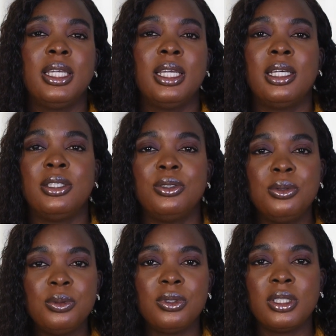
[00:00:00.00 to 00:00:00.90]
Can I
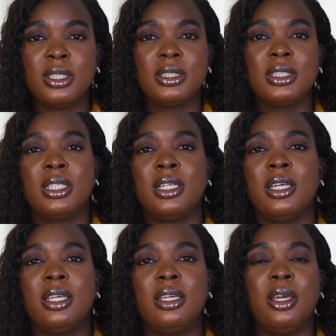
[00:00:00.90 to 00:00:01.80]
do this? Can
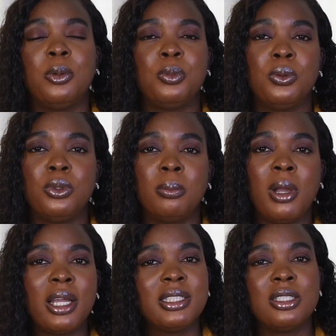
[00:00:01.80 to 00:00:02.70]
I help you with your
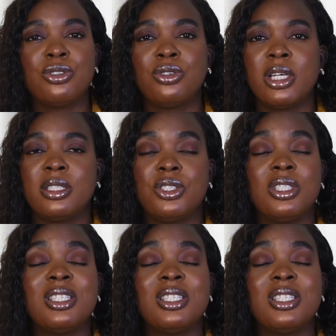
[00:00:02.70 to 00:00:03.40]
marketing strategy?